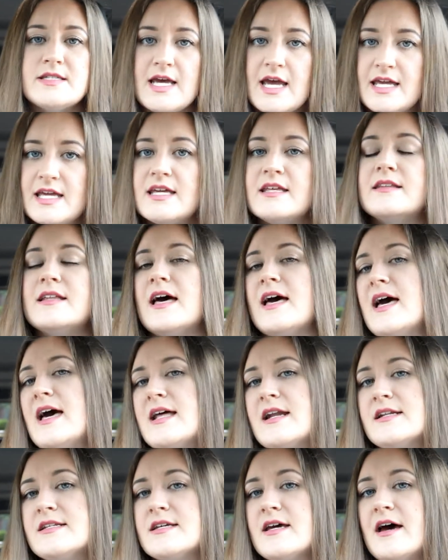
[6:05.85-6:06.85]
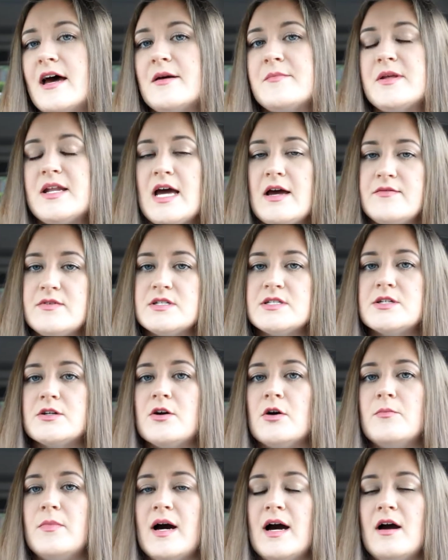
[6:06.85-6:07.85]
taking that at a time and having to
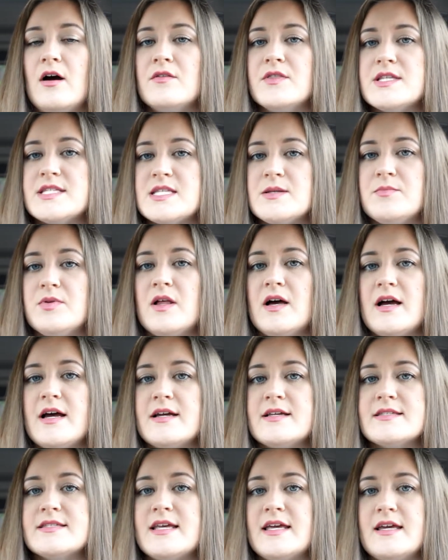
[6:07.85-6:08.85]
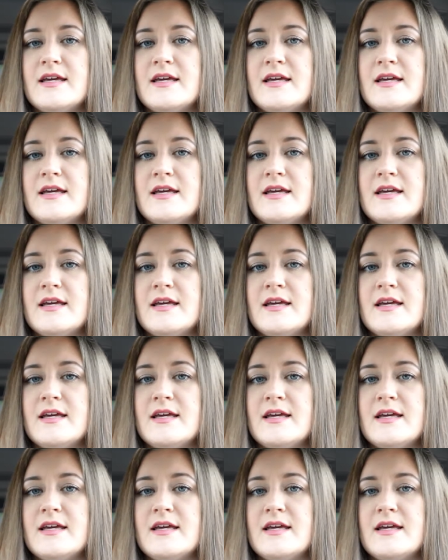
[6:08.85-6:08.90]
go buy all the supplies